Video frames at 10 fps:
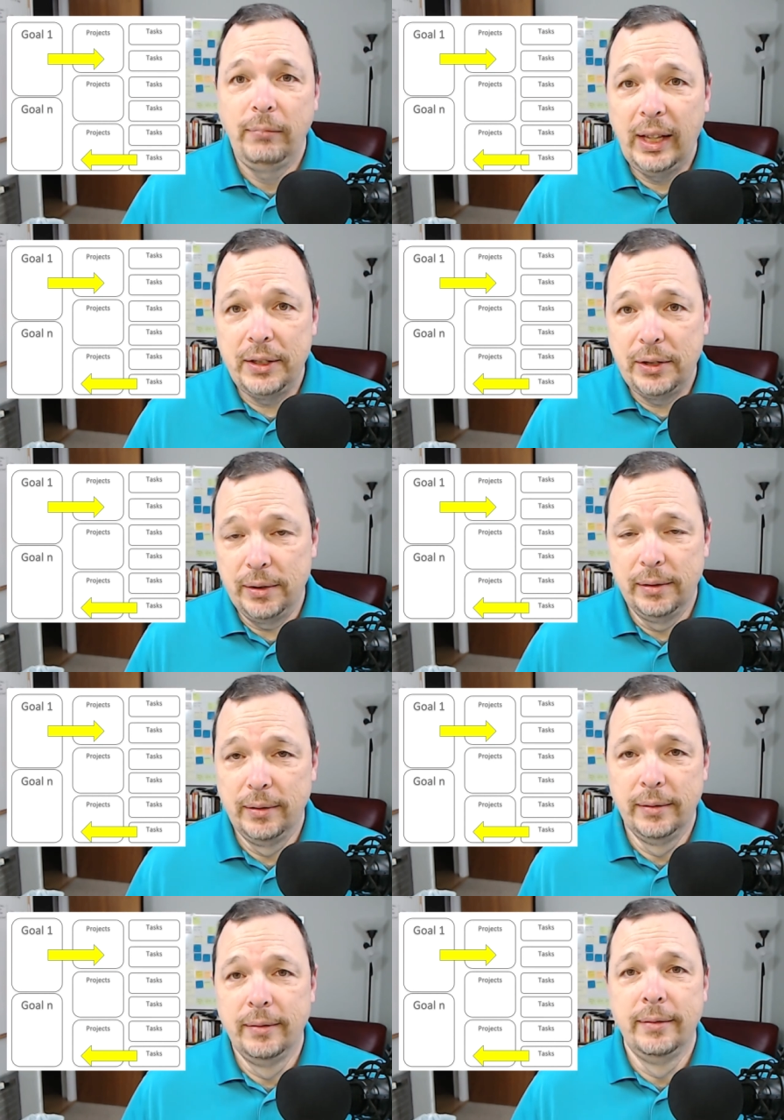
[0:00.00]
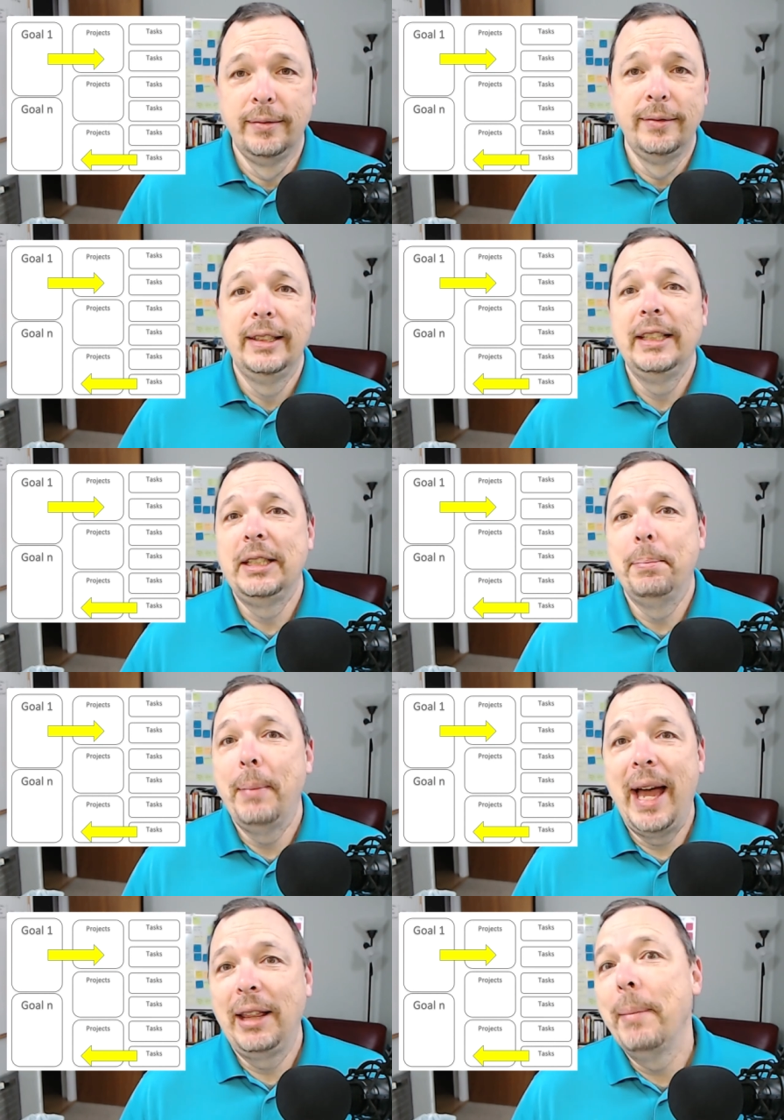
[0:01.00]
It's it's
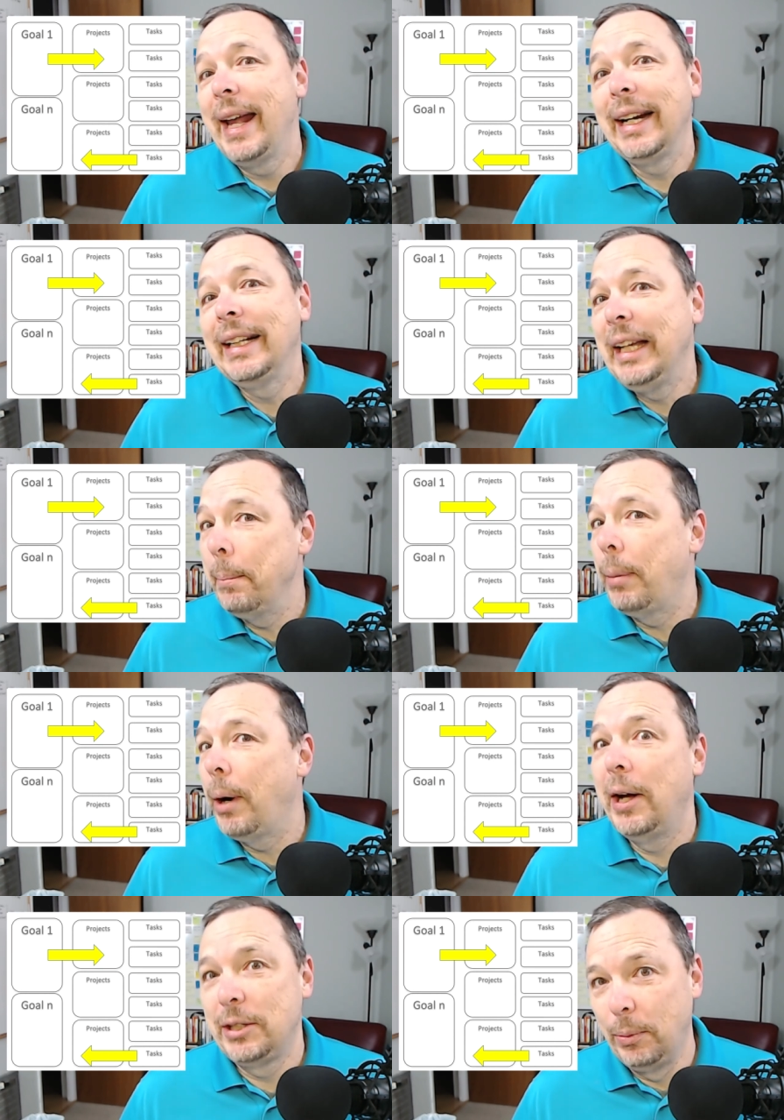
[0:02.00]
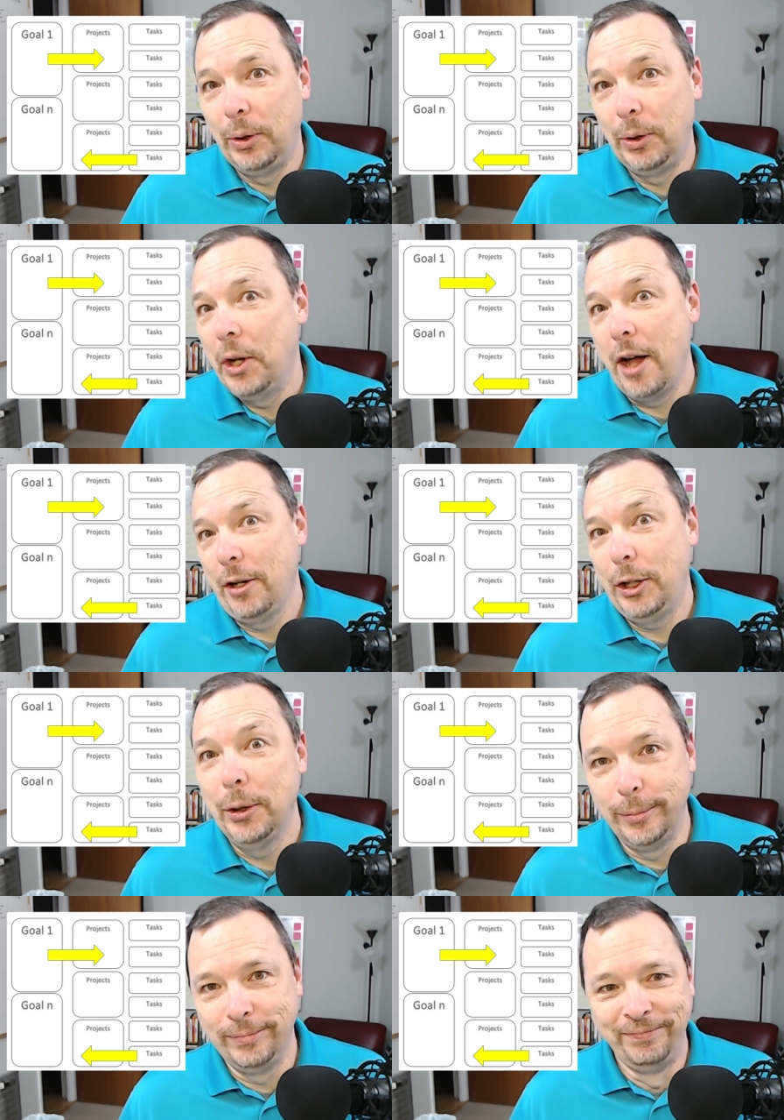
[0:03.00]
mathematically impossible not to.